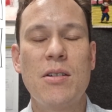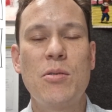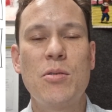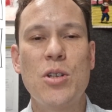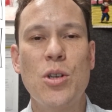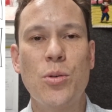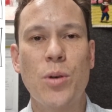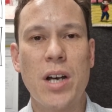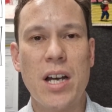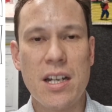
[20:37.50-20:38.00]

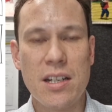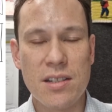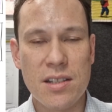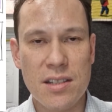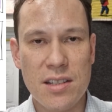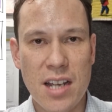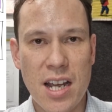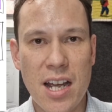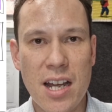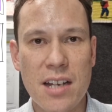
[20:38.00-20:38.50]
You are
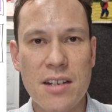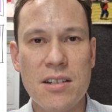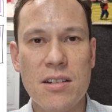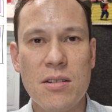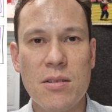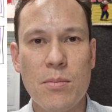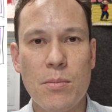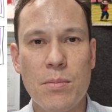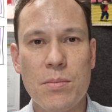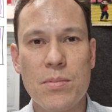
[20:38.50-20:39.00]
instead
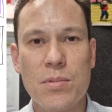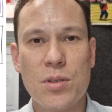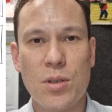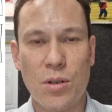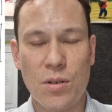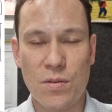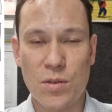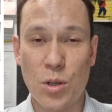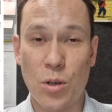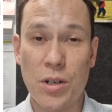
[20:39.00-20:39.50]

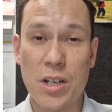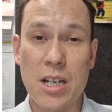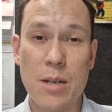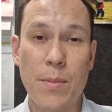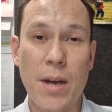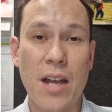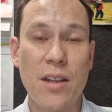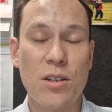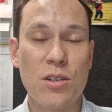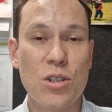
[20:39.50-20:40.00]
sort of talking
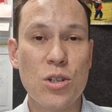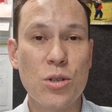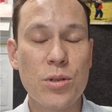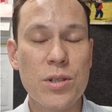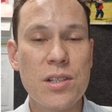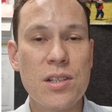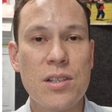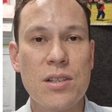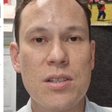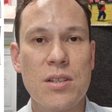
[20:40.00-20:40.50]
about the
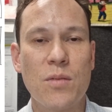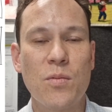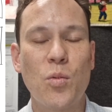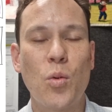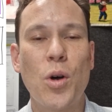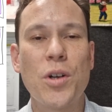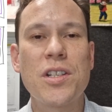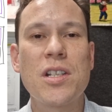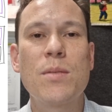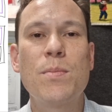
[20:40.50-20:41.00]
nuances of
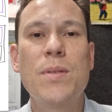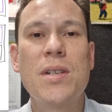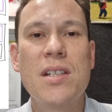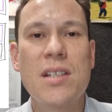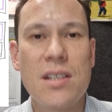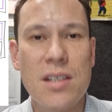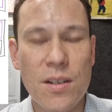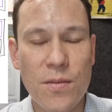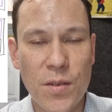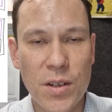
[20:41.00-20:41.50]
what
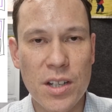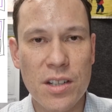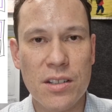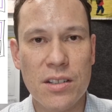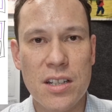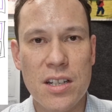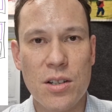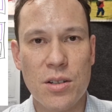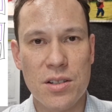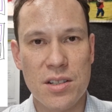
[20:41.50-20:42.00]

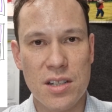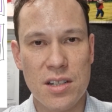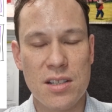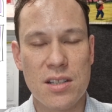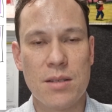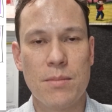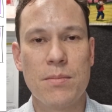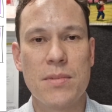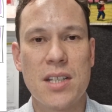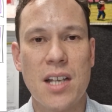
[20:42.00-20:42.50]
specifically your
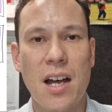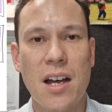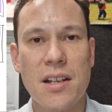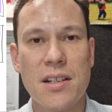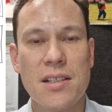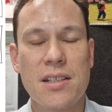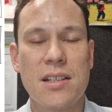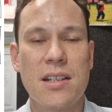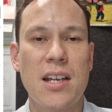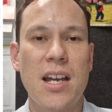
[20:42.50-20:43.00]
system
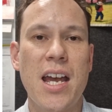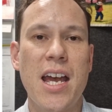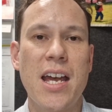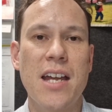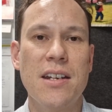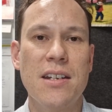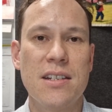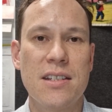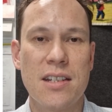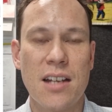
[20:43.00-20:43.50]
does
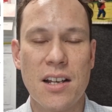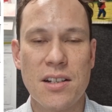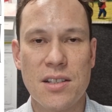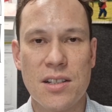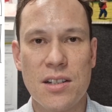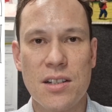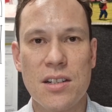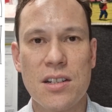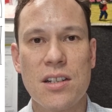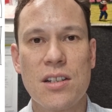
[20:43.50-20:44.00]
and
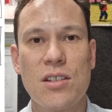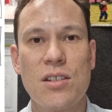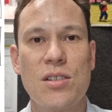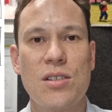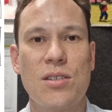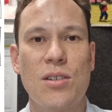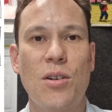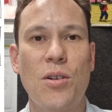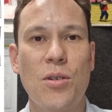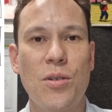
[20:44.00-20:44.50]
doesn't
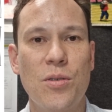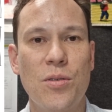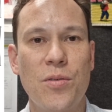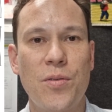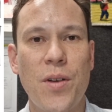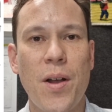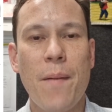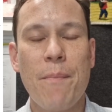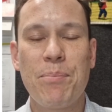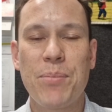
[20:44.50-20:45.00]

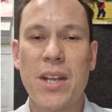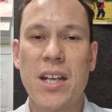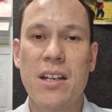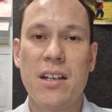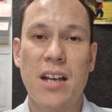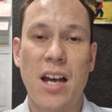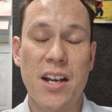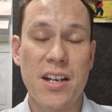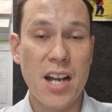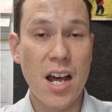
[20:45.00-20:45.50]
solve.
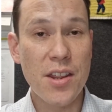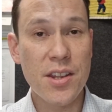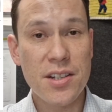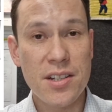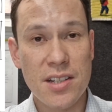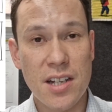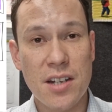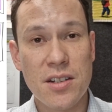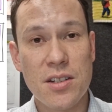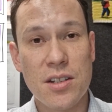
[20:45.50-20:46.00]
Another
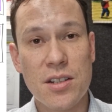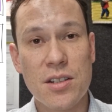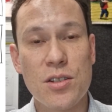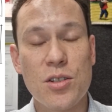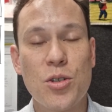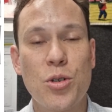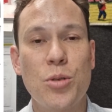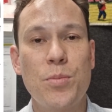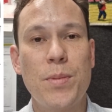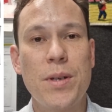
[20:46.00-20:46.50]
sentence
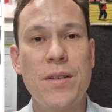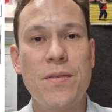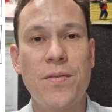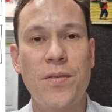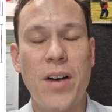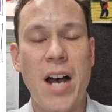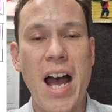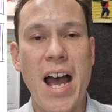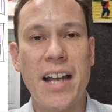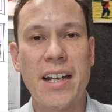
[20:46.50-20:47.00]
could be
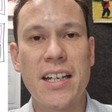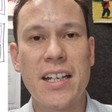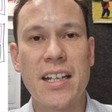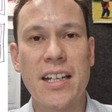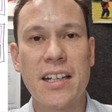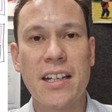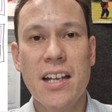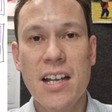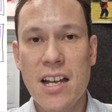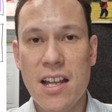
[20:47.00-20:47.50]

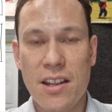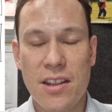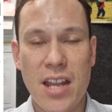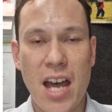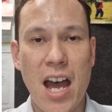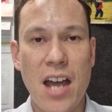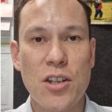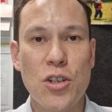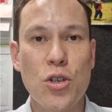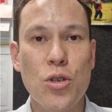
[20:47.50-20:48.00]
flagging
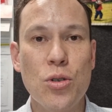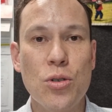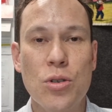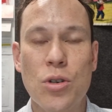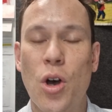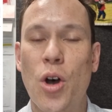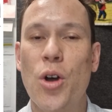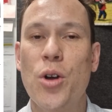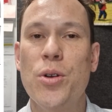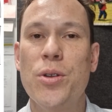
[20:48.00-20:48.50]
that you
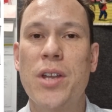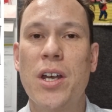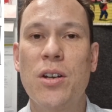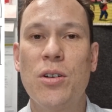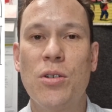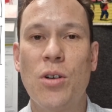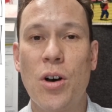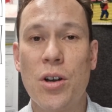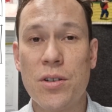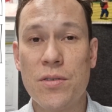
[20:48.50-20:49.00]
know that a
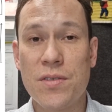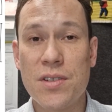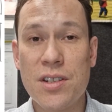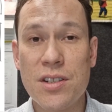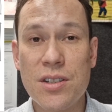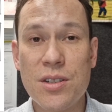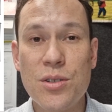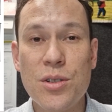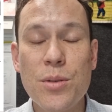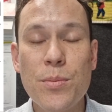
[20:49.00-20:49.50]
lot of
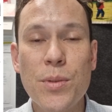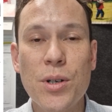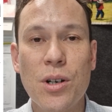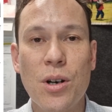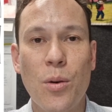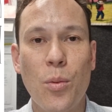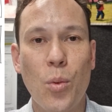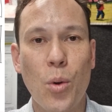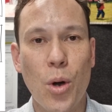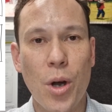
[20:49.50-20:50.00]

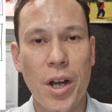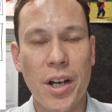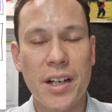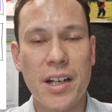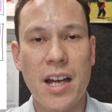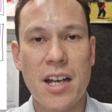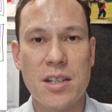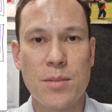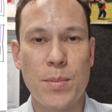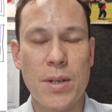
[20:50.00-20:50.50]
similar work
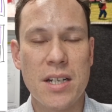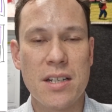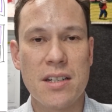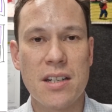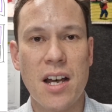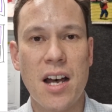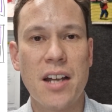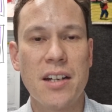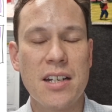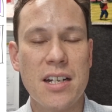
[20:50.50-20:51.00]
has been
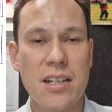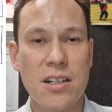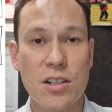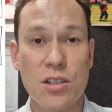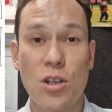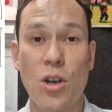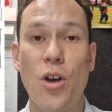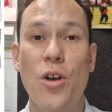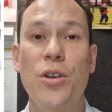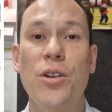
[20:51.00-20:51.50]
done in a
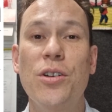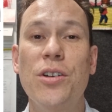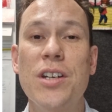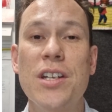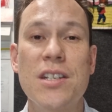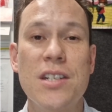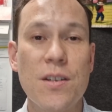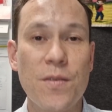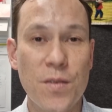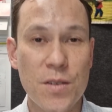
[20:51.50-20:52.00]
totally
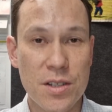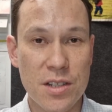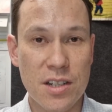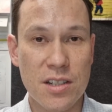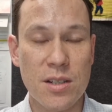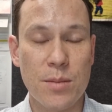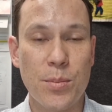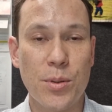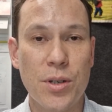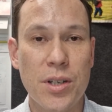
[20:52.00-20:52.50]
different
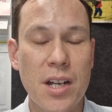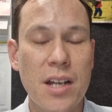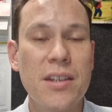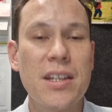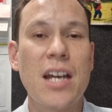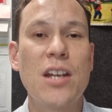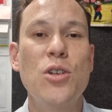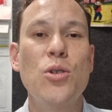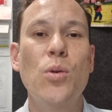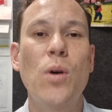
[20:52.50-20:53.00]
discipline, and
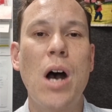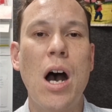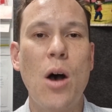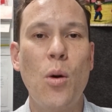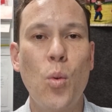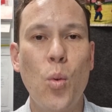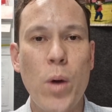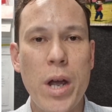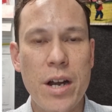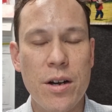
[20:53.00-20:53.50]
that you are
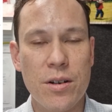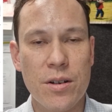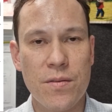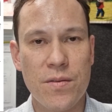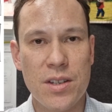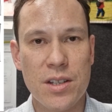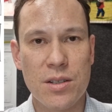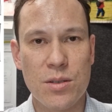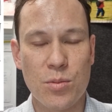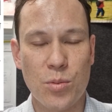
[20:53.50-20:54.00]
aware
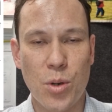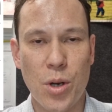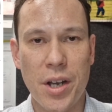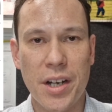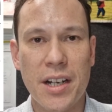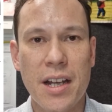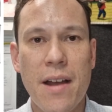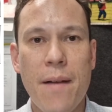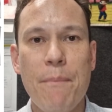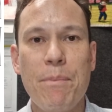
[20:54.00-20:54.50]
of this
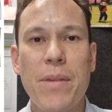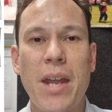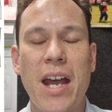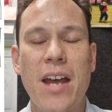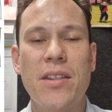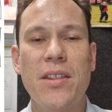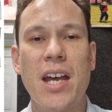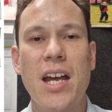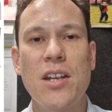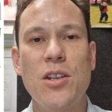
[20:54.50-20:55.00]
work,
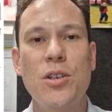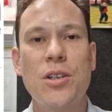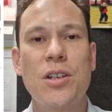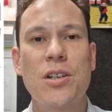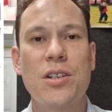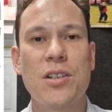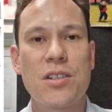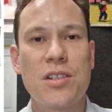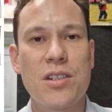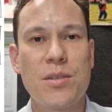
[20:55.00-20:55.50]
and that you
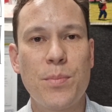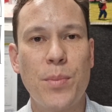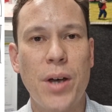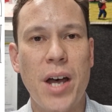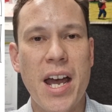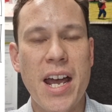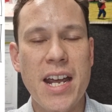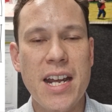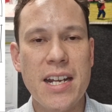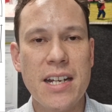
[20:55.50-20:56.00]
can
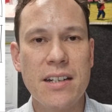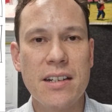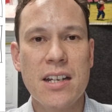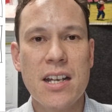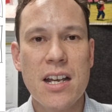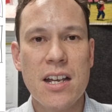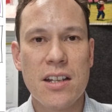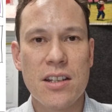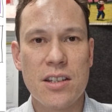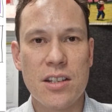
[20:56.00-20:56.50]
explain
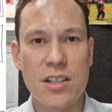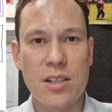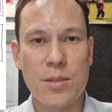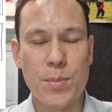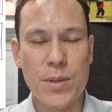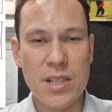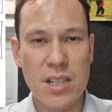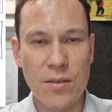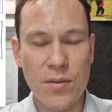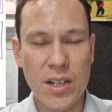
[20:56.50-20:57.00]
the
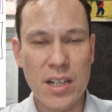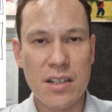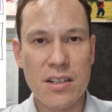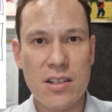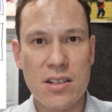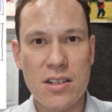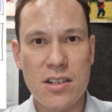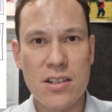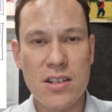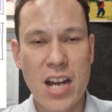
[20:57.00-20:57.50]
specific
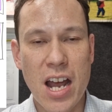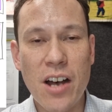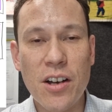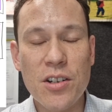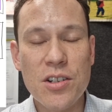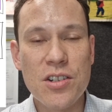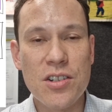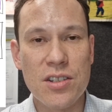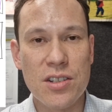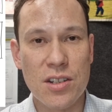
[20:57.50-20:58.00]

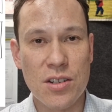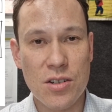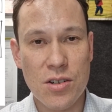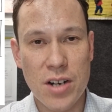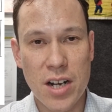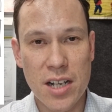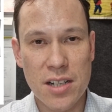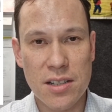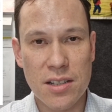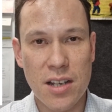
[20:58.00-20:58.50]
challenges in
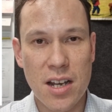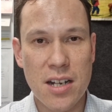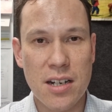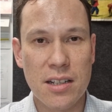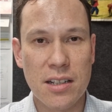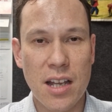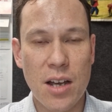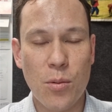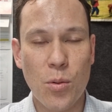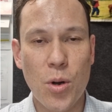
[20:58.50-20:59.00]

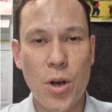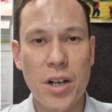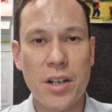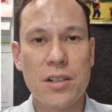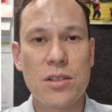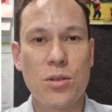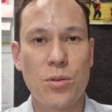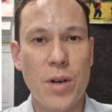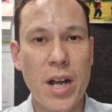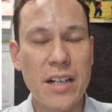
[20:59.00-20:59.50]
translating that
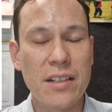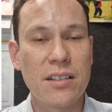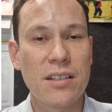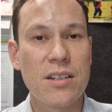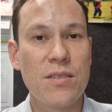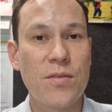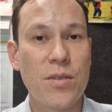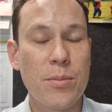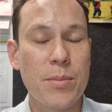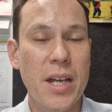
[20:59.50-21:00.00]
work directly
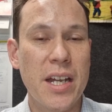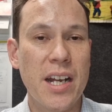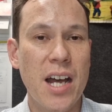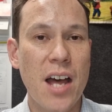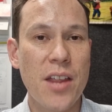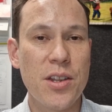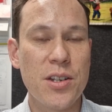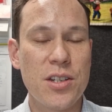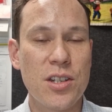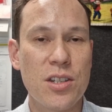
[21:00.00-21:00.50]
from that
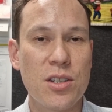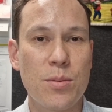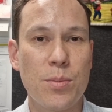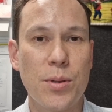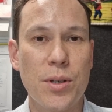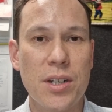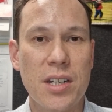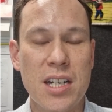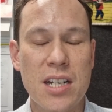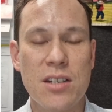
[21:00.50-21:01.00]
other
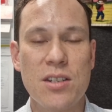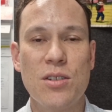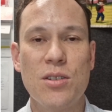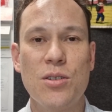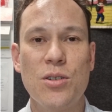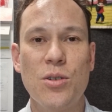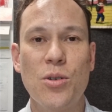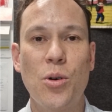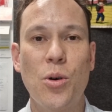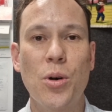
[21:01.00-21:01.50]
discipline into
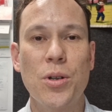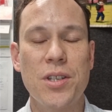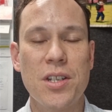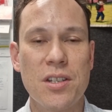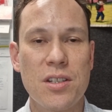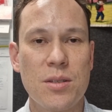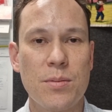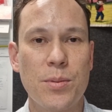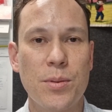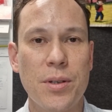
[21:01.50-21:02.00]
your
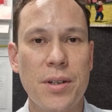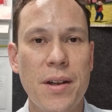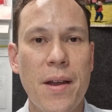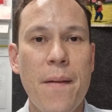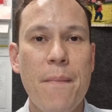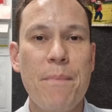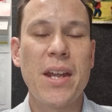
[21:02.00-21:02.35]
discipline.